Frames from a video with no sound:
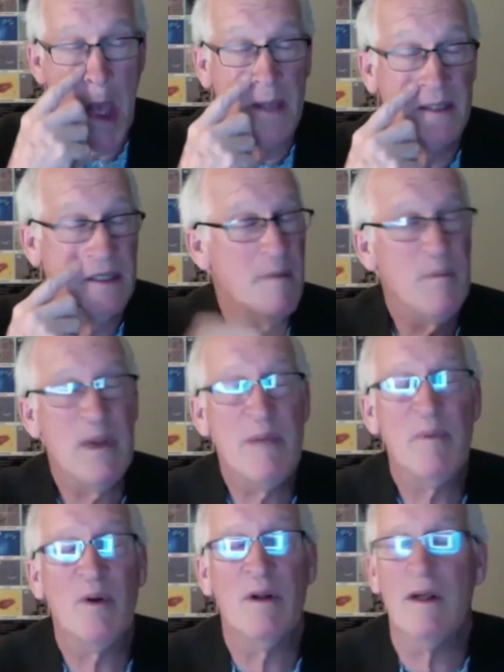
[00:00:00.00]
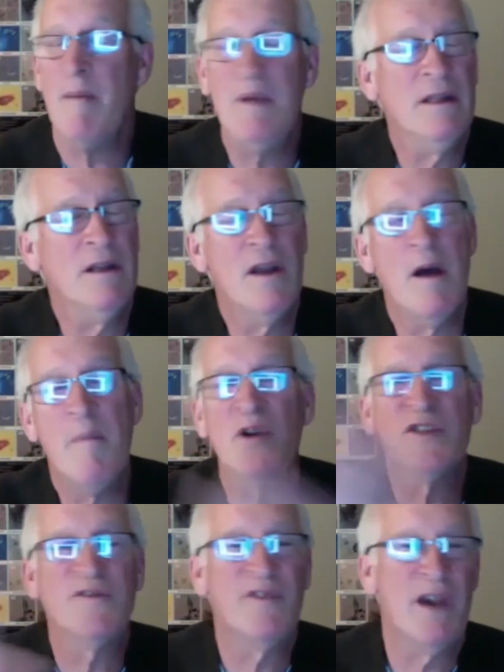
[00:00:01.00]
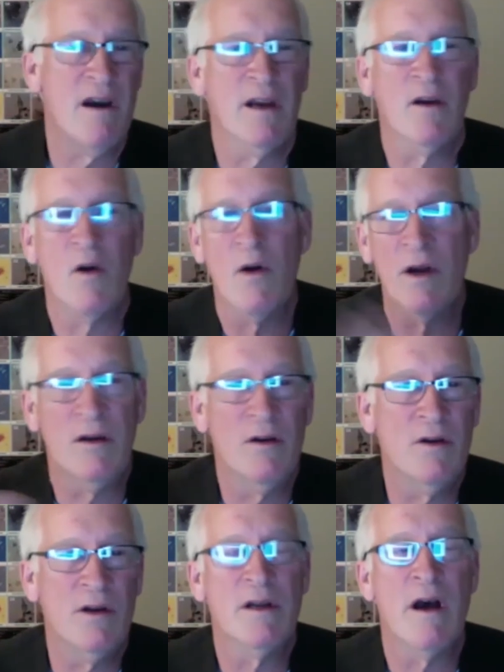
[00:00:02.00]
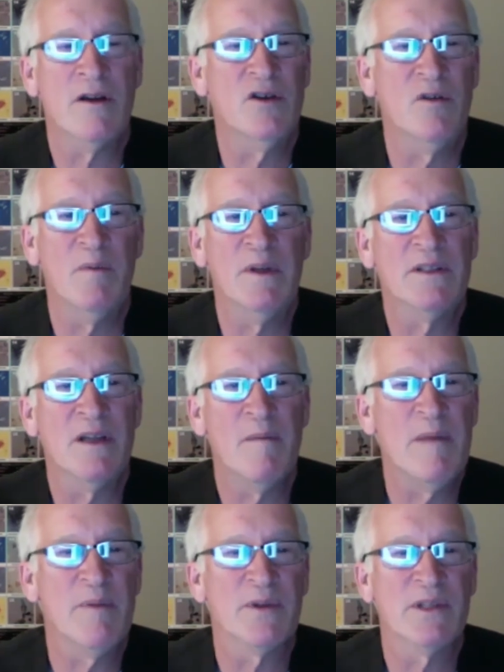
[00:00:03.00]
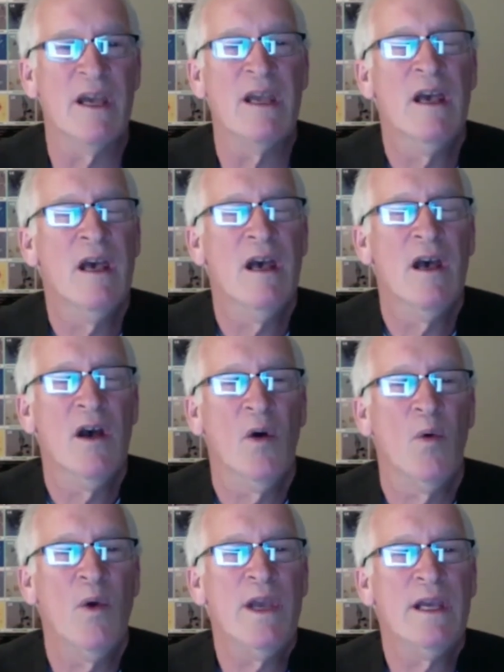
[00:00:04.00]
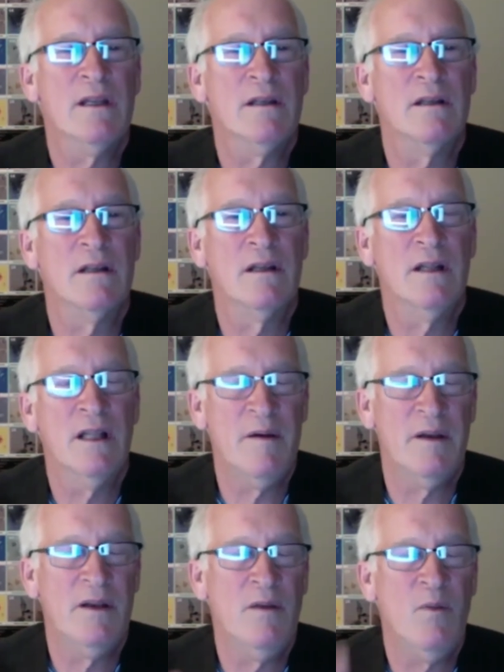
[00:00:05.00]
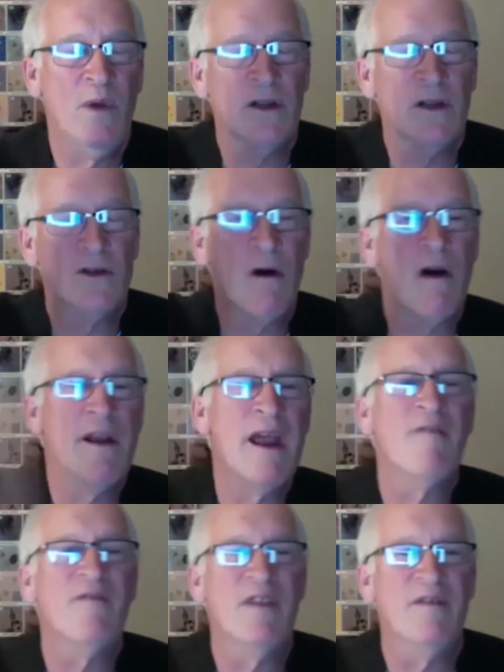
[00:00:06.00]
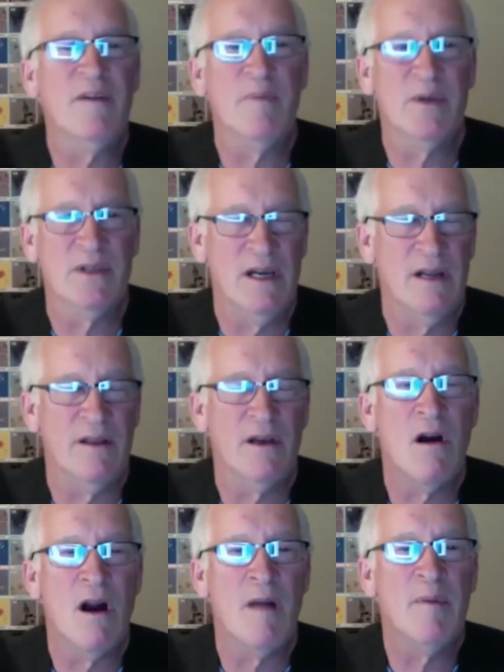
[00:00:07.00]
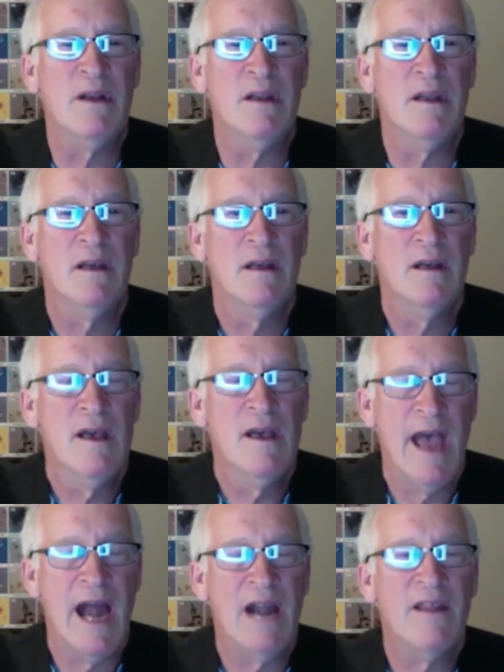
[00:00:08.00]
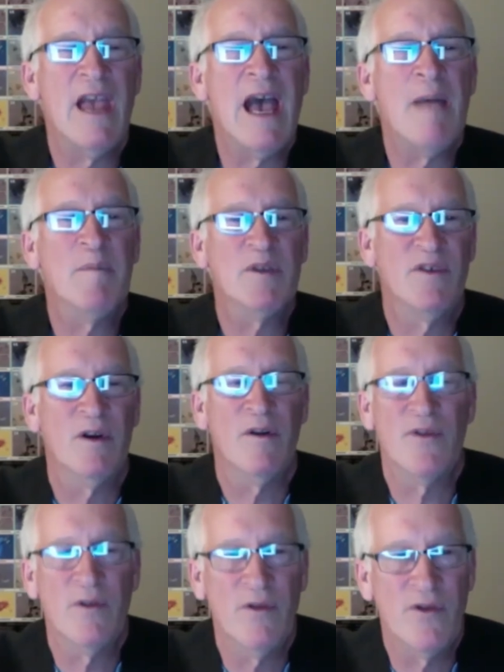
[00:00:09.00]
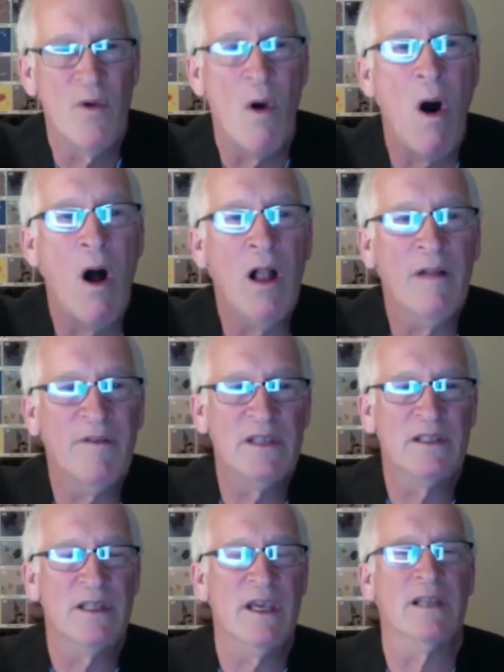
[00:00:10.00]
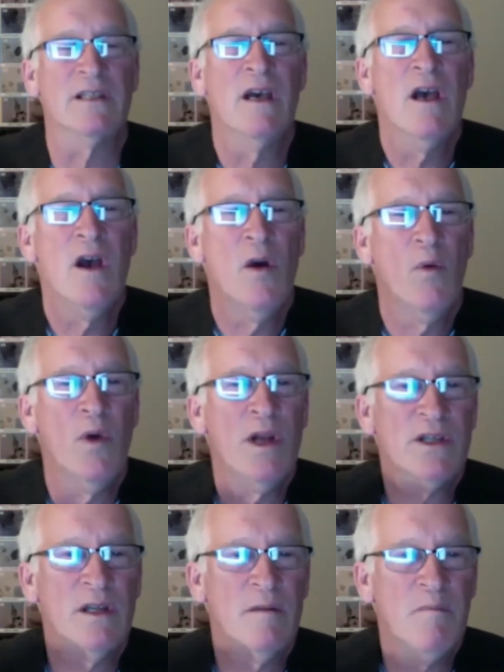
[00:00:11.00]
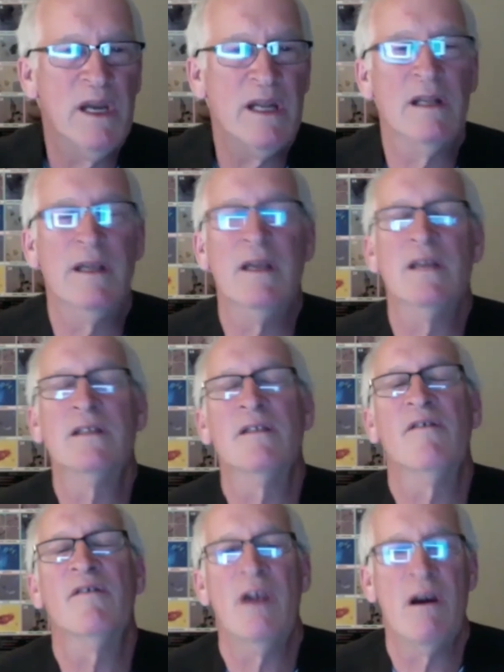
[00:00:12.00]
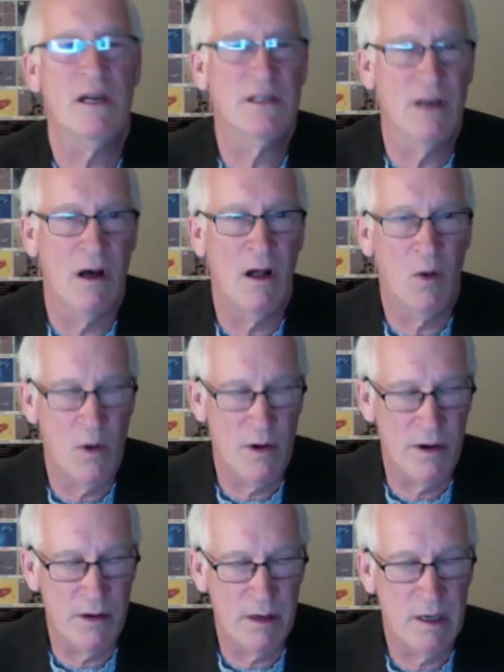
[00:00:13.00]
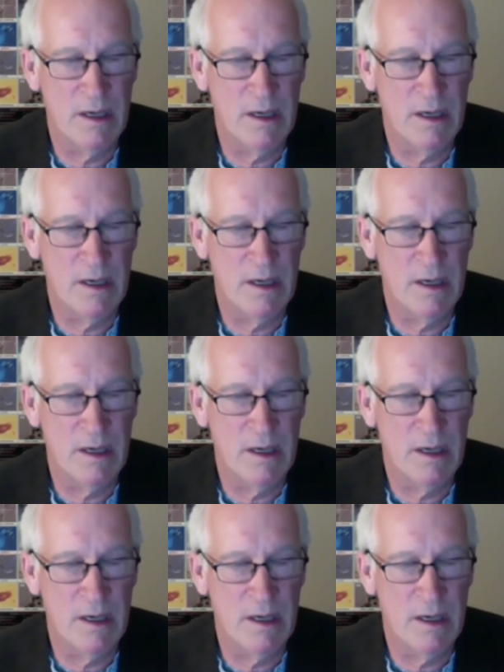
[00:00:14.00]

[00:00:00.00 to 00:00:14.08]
Some people, I mean, the numbers vary according to who you talk to, but some people say we could draw down 50% of the carbon out of the atmosphere through all of these things, which admittedly is a very tall order